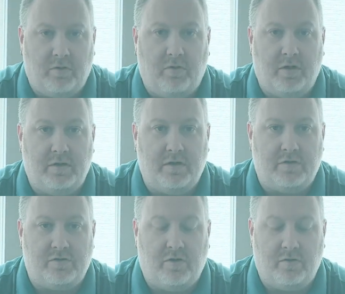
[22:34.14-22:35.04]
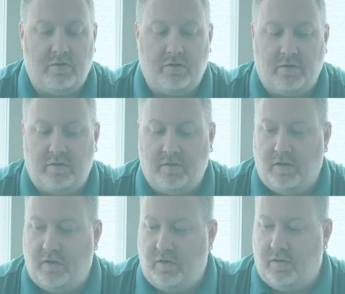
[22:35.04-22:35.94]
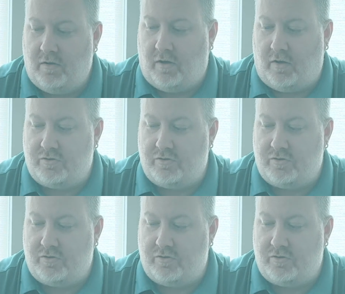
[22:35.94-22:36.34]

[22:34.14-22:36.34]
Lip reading: go ahead and get started, and I'll